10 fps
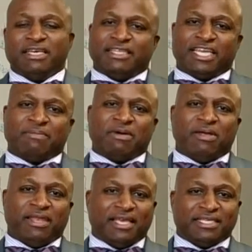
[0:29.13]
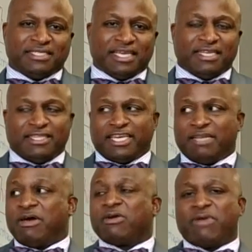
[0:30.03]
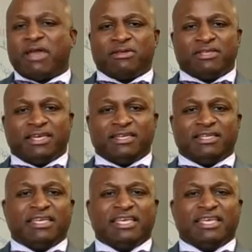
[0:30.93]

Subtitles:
thinking about less than to thinking about greater than,